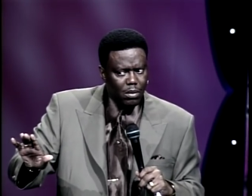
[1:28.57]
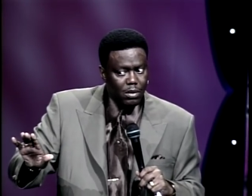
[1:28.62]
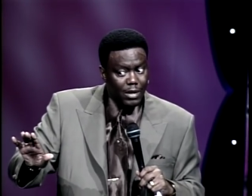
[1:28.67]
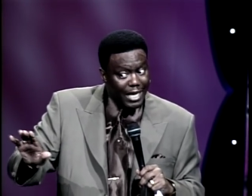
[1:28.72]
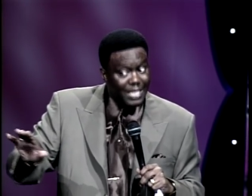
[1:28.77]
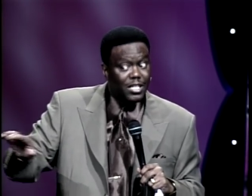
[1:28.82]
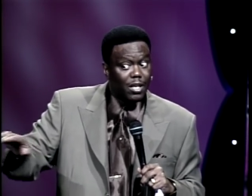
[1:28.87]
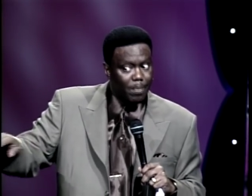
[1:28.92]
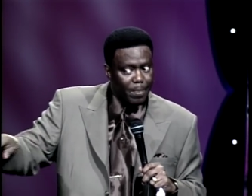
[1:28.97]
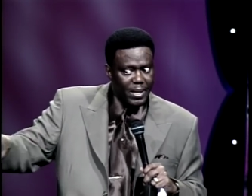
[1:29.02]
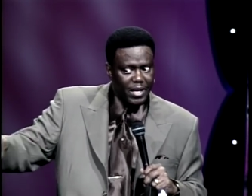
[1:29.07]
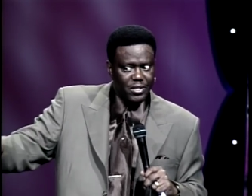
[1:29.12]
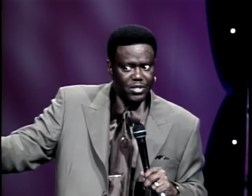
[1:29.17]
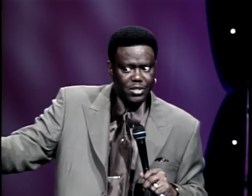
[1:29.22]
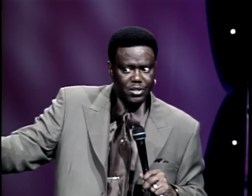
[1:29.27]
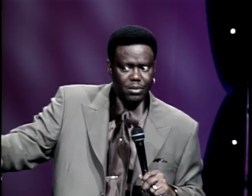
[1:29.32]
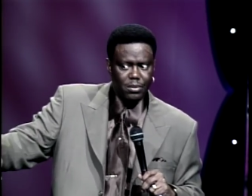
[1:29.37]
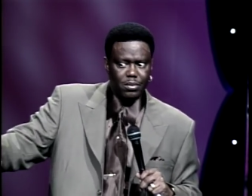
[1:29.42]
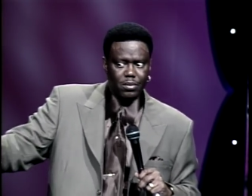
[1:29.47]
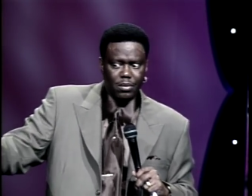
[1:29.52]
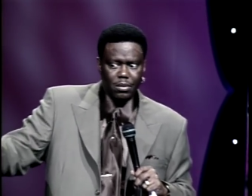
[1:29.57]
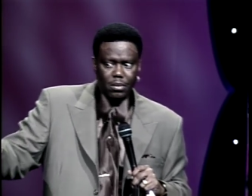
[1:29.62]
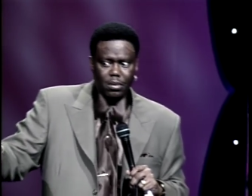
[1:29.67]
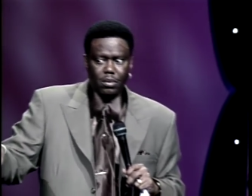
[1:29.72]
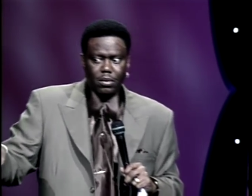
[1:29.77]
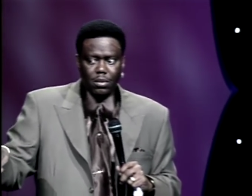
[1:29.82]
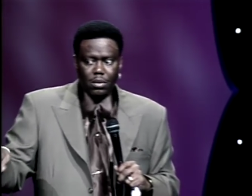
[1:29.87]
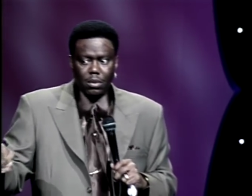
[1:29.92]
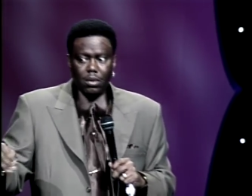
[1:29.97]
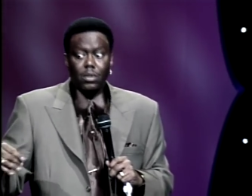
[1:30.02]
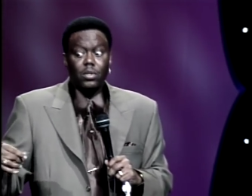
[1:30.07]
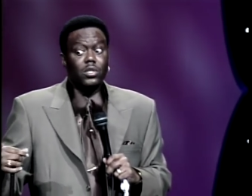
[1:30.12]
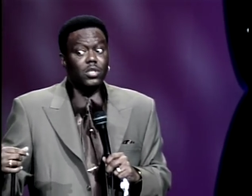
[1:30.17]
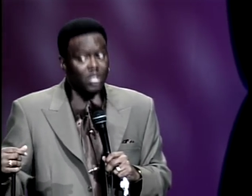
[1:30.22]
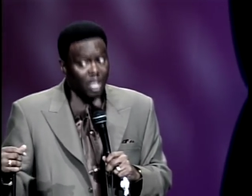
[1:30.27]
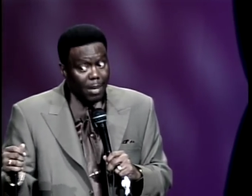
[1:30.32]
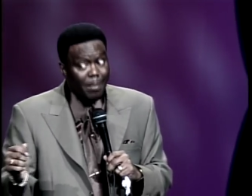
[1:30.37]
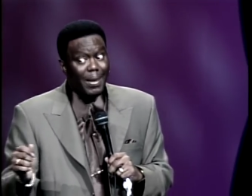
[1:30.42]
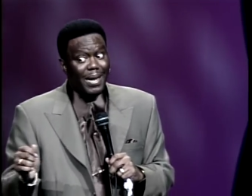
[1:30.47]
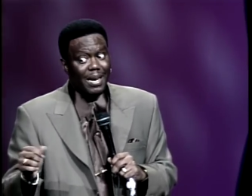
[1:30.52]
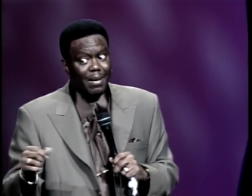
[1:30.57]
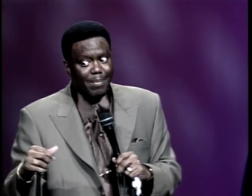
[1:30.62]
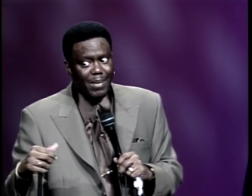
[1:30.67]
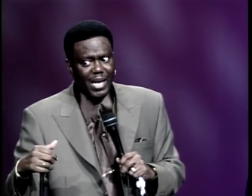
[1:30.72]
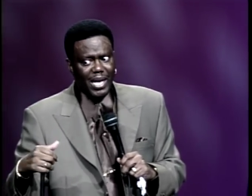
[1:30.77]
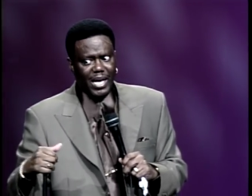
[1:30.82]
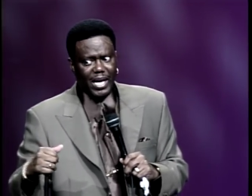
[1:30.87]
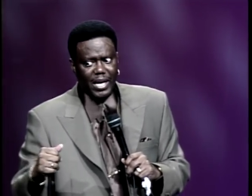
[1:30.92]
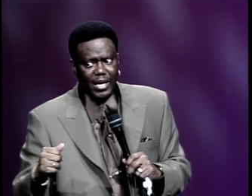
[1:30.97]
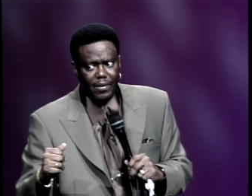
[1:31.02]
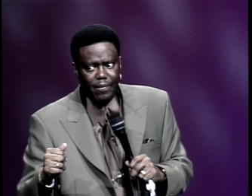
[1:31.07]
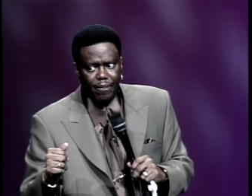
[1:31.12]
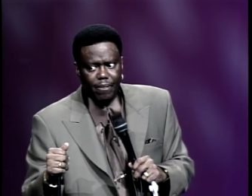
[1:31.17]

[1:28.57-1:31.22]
That's a bitch. Somebody mad.